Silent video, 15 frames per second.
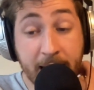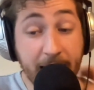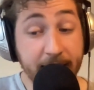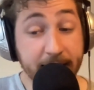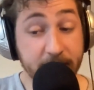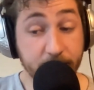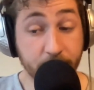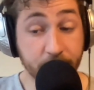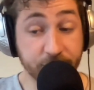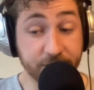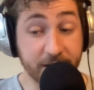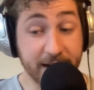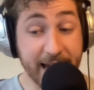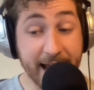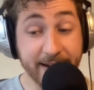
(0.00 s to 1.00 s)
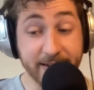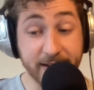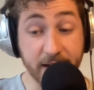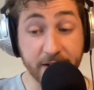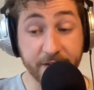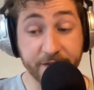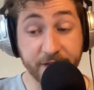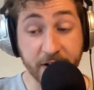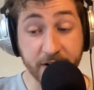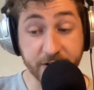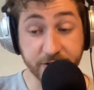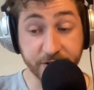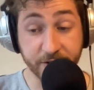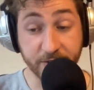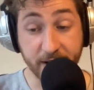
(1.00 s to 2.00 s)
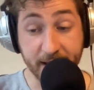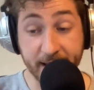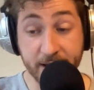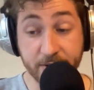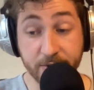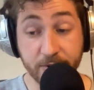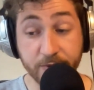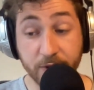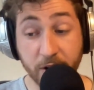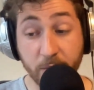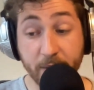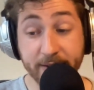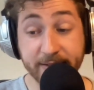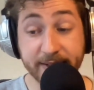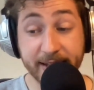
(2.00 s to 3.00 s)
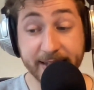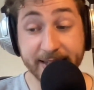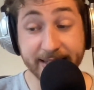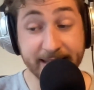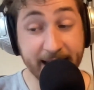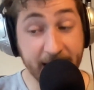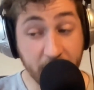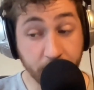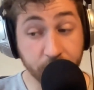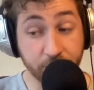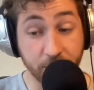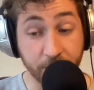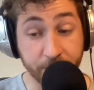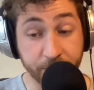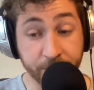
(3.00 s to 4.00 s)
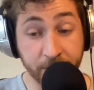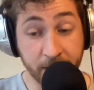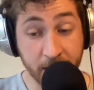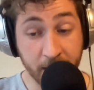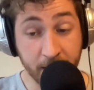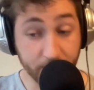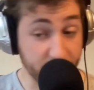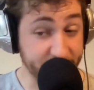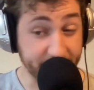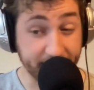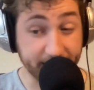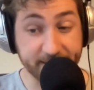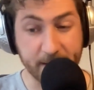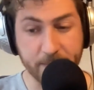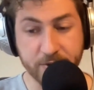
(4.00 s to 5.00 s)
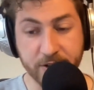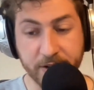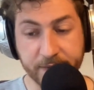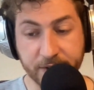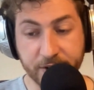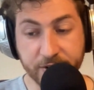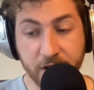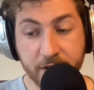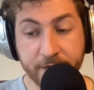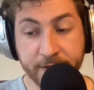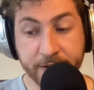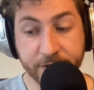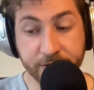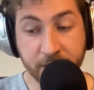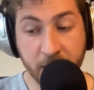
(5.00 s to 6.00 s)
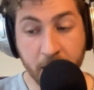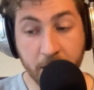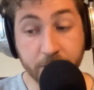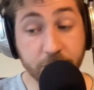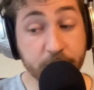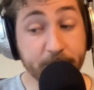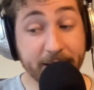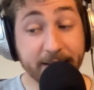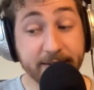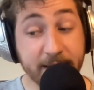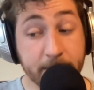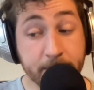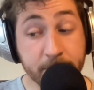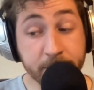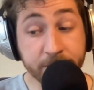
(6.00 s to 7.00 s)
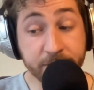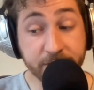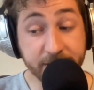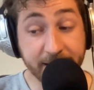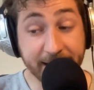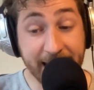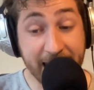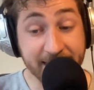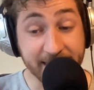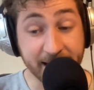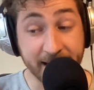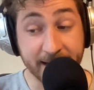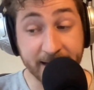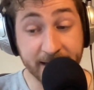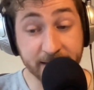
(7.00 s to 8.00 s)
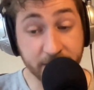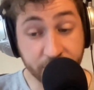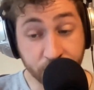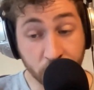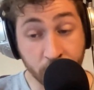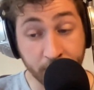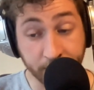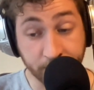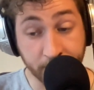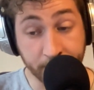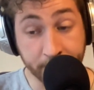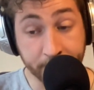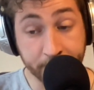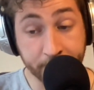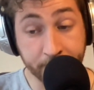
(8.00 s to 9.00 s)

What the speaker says: and it was the latter functionary who requested that the household, with the exception of the servants, should be assembled together in the drawing-room.